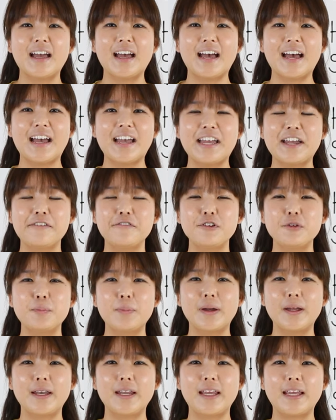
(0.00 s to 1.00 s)
Hi
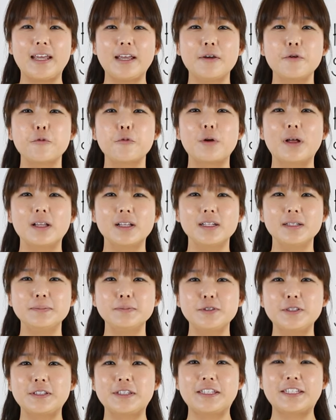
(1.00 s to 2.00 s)
everybody, welcome
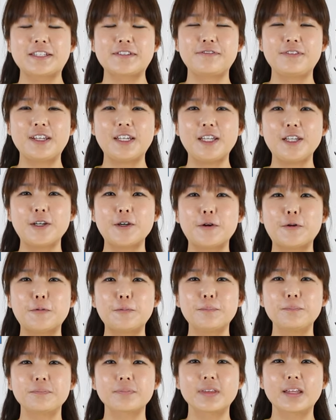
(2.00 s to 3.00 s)
to this video.
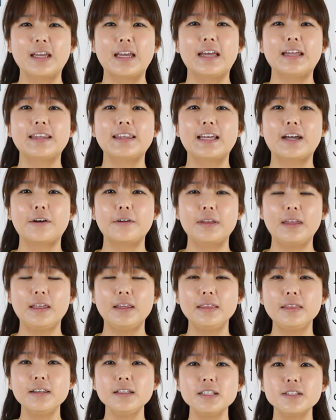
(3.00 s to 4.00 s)
Now
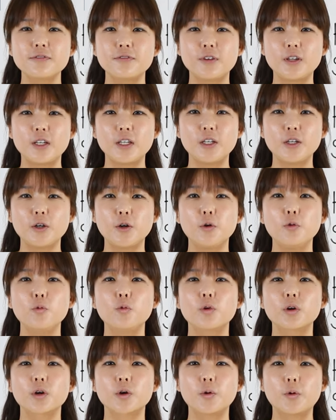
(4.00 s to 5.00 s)
in this video,
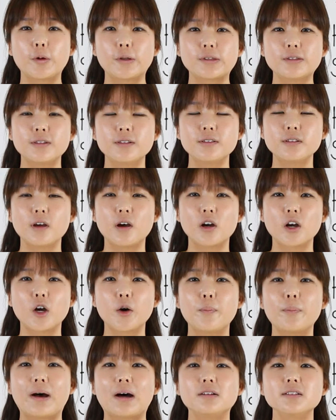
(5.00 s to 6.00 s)
we're going to talk
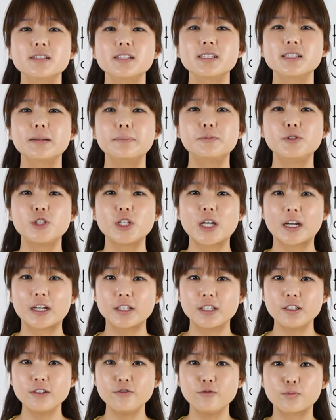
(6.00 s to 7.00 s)
about
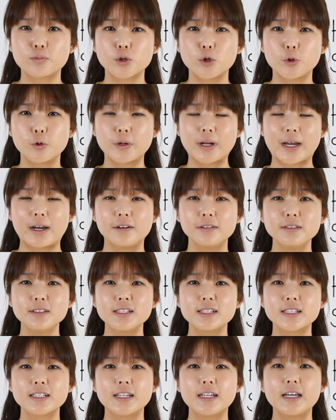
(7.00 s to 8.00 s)
subjective pronouns,
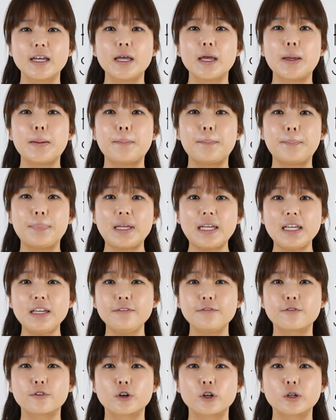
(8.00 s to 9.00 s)
be
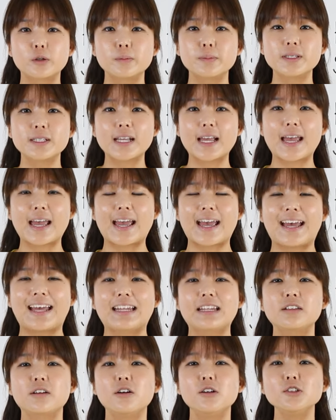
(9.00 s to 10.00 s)
verbs,
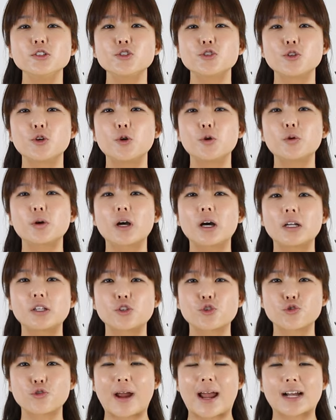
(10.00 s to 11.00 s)
and also
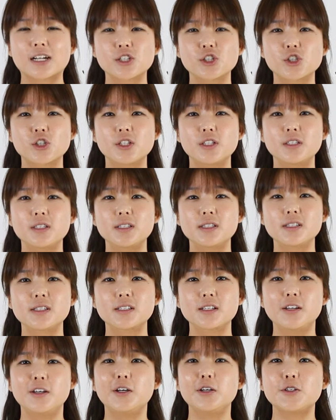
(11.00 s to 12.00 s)
contractions.
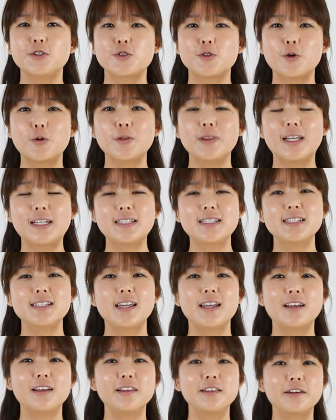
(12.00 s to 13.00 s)
So let's
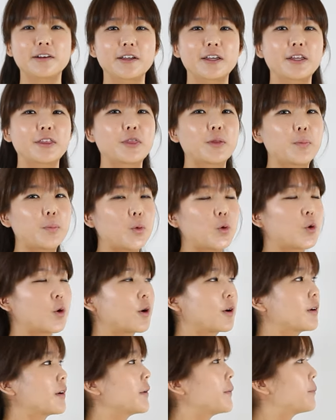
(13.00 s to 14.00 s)
take a look at the
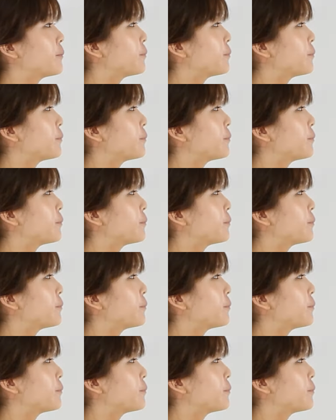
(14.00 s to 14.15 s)
board.